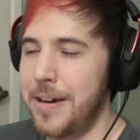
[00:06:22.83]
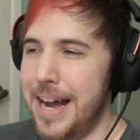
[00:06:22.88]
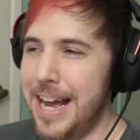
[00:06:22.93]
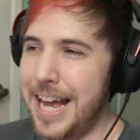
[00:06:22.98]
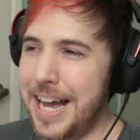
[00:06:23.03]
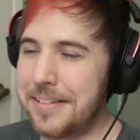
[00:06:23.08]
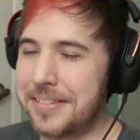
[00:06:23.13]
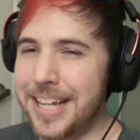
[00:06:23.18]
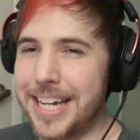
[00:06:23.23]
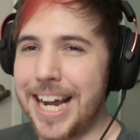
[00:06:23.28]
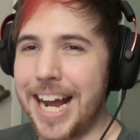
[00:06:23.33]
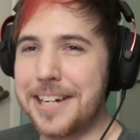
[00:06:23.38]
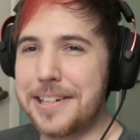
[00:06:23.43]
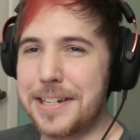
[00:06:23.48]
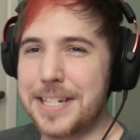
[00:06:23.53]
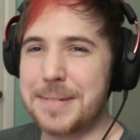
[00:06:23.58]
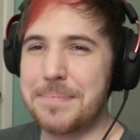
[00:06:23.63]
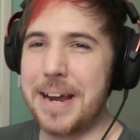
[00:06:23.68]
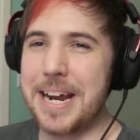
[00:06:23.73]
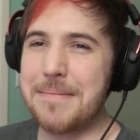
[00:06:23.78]
Oh, I think I
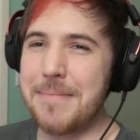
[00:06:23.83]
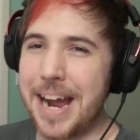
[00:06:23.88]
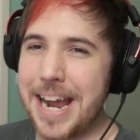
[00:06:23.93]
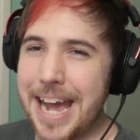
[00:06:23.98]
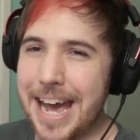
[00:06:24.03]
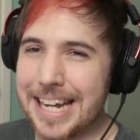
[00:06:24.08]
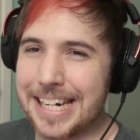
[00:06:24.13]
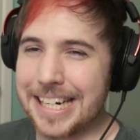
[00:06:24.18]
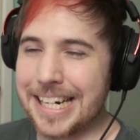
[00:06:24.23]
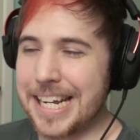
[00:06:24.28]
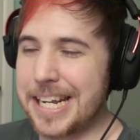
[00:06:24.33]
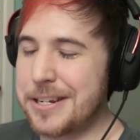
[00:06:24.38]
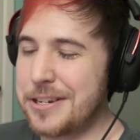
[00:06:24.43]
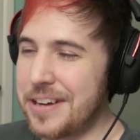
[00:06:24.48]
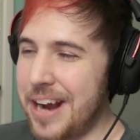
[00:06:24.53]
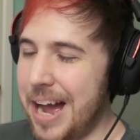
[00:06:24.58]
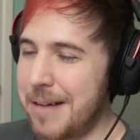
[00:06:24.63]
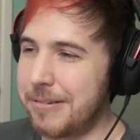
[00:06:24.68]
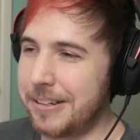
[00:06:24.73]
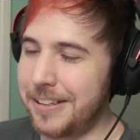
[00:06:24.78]
just made my editing
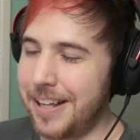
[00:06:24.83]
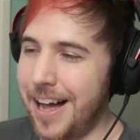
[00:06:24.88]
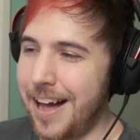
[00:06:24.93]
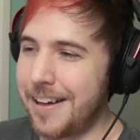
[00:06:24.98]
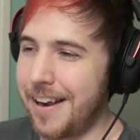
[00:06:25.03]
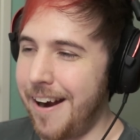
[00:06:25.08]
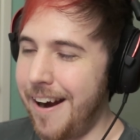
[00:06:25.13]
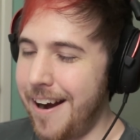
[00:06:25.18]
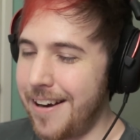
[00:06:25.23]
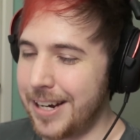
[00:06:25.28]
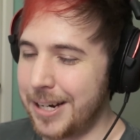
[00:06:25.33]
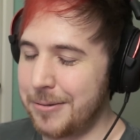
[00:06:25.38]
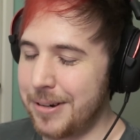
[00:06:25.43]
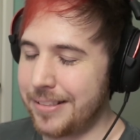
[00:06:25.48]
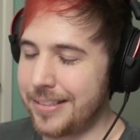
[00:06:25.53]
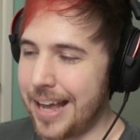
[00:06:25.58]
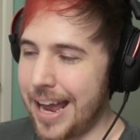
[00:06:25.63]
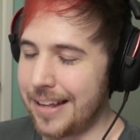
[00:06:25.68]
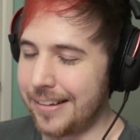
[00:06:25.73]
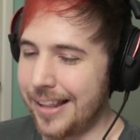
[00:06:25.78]
job a lot harder
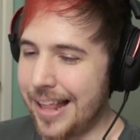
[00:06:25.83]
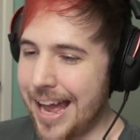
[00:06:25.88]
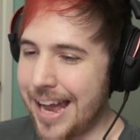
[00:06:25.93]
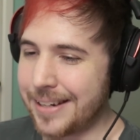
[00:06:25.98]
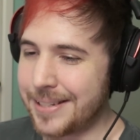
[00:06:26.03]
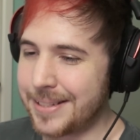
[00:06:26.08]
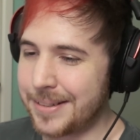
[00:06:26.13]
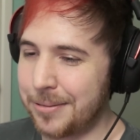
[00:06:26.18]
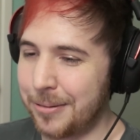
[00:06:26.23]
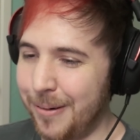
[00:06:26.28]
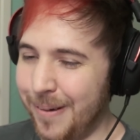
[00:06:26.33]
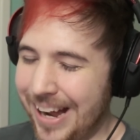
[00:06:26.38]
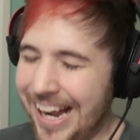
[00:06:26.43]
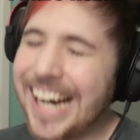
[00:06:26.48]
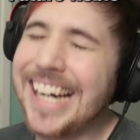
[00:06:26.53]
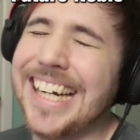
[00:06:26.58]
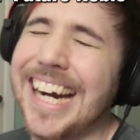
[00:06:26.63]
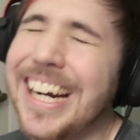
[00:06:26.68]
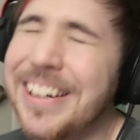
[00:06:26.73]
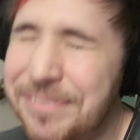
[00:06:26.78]
with that last one.
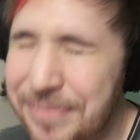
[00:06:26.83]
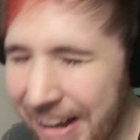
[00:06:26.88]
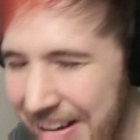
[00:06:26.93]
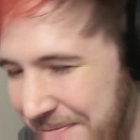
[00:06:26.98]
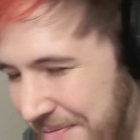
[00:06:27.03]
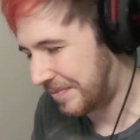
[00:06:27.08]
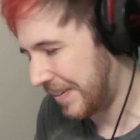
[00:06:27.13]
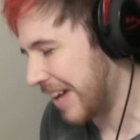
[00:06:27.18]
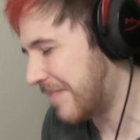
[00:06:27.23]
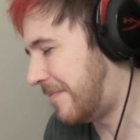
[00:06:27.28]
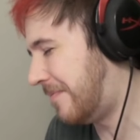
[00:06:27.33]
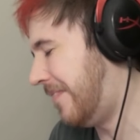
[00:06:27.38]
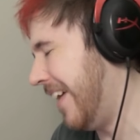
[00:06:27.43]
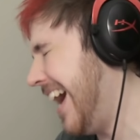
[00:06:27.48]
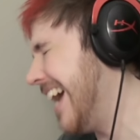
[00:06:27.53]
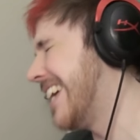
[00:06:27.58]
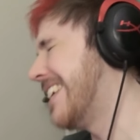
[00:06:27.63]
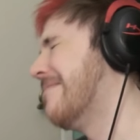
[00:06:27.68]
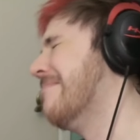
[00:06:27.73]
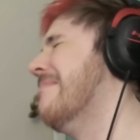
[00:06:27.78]

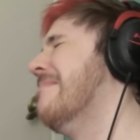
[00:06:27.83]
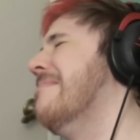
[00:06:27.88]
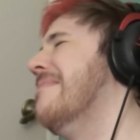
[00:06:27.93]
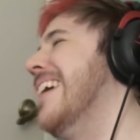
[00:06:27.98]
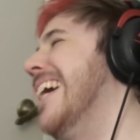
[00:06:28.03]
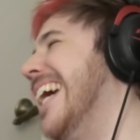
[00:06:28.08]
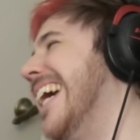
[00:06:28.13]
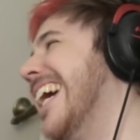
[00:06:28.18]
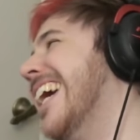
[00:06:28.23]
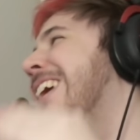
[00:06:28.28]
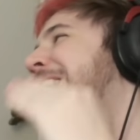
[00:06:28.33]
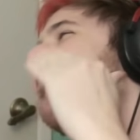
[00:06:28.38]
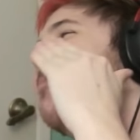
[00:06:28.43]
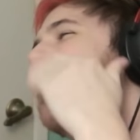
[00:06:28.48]
Fuck me.